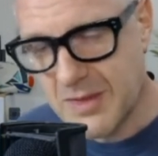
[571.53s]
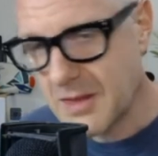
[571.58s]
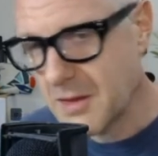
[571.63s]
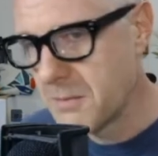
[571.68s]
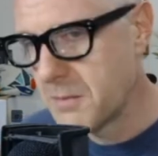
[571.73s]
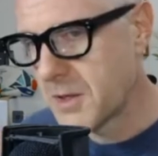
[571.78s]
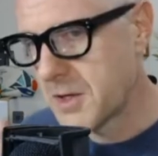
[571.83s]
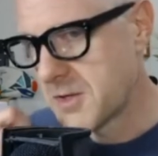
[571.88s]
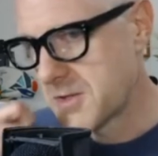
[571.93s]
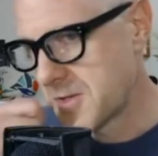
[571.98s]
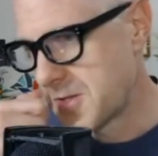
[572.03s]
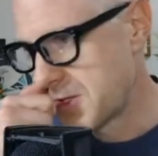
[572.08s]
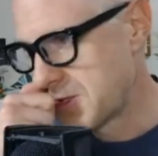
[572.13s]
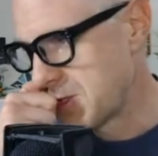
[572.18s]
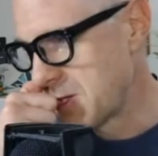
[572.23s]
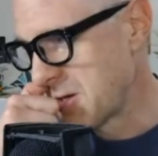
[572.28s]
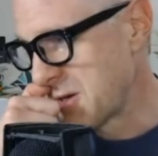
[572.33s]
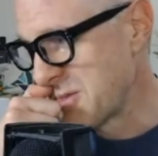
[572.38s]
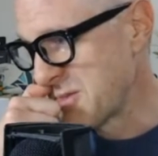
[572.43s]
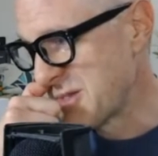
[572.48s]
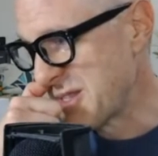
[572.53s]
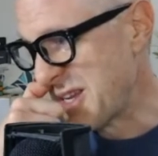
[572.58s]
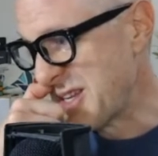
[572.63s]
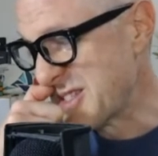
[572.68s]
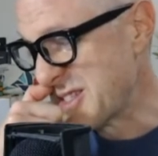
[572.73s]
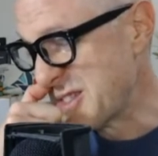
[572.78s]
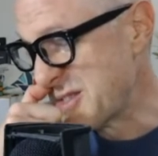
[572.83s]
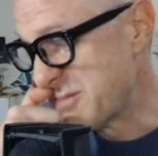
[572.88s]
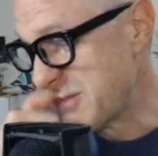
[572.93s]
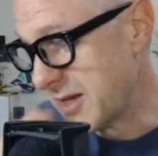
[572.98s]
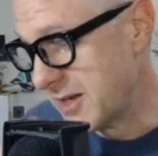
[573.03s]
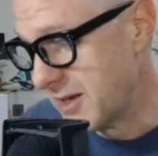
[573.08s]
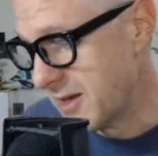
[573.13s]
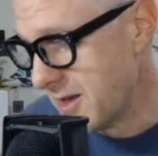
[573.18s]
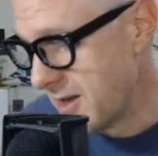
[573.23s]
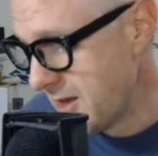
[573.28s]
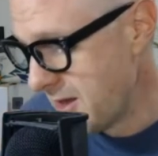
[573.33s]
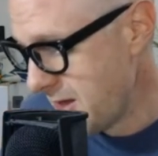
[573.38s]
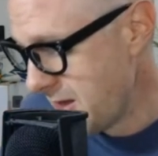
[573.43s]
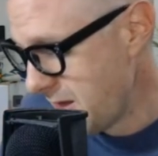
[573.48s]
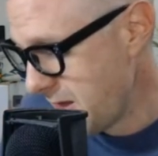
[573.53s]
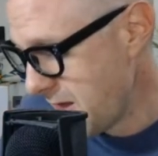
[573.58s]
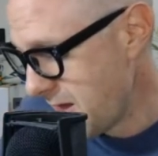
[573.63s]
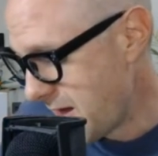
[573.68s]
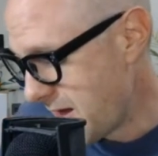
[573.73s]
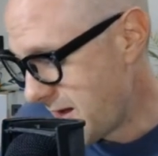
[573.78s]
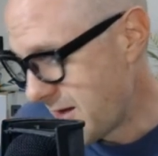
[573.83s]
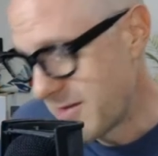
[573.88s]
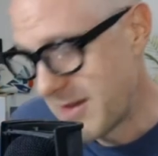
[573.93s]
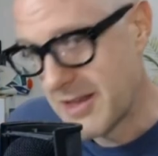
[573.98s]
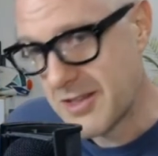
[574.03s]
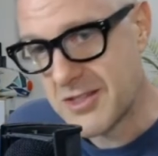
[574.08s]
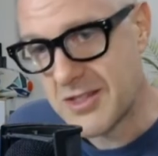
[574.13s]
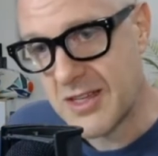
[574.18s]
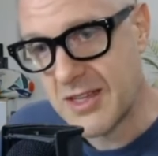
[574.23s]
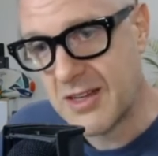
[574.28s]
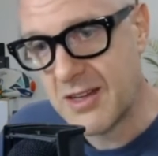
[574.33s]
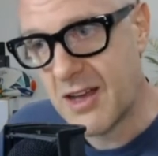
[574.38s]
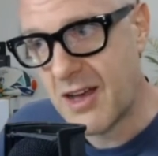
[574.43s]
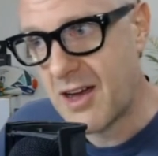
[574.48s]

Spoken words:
because of the circumstances, but. That said,